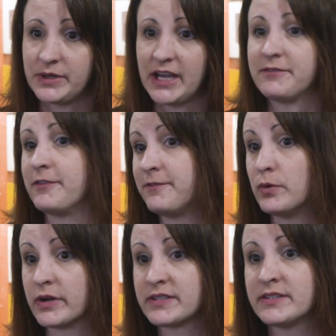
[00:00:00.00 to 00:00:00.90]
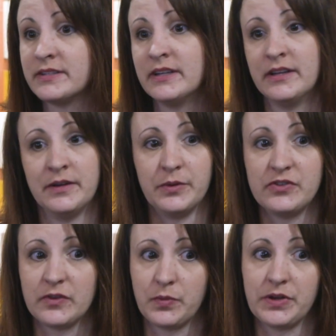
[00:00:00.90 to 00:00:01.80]
We have a fort,
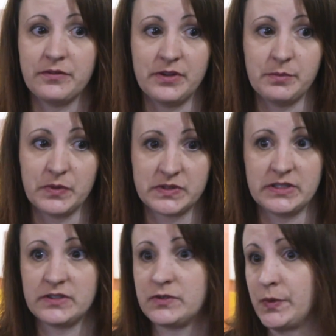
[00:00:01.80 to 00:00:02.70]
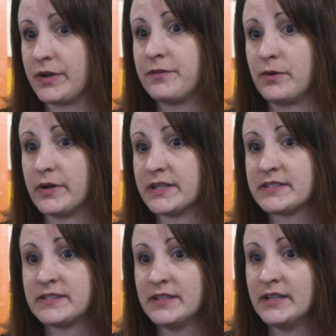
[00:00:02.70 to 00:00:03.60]
which is one of the most historic
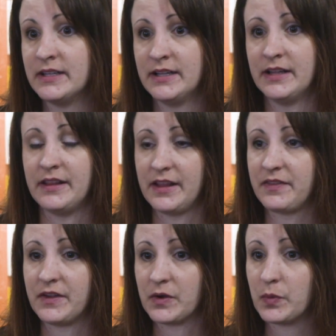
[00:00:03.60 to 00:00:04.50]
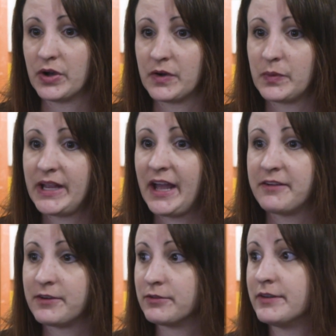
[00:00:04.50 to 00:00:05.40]
forts that there were. We
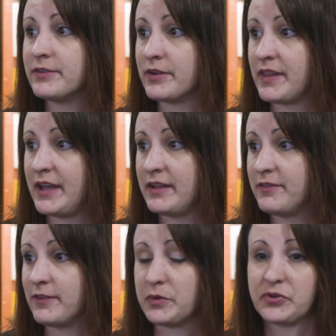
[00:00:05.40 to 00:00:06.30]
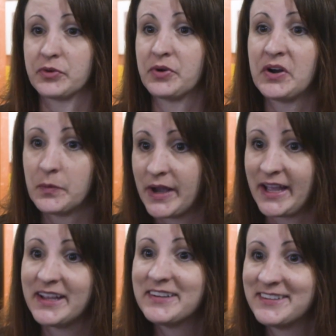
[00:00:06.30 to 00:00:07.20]
have a river that flows the wrong
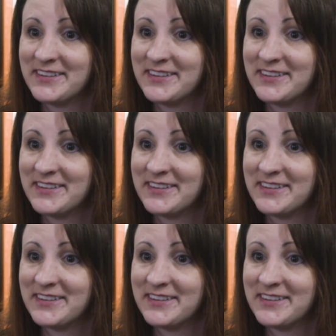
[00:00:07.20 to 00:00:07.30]
way.